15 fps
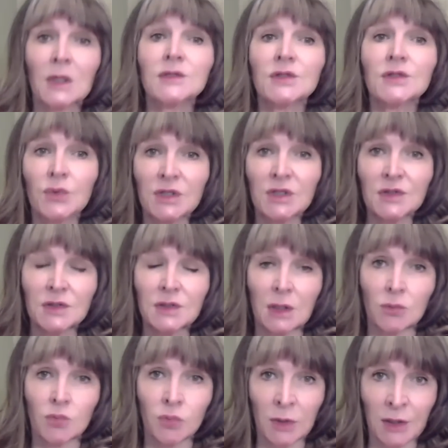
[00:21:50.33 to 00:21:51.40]
So this is
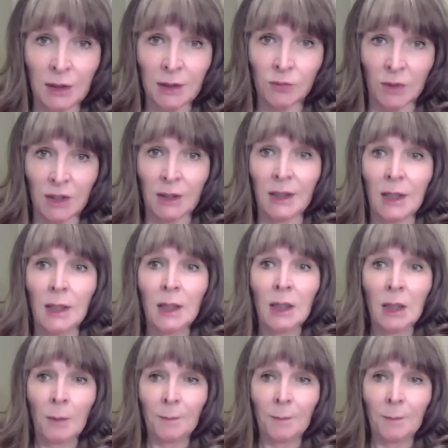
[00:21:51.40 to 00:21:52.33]
a really, really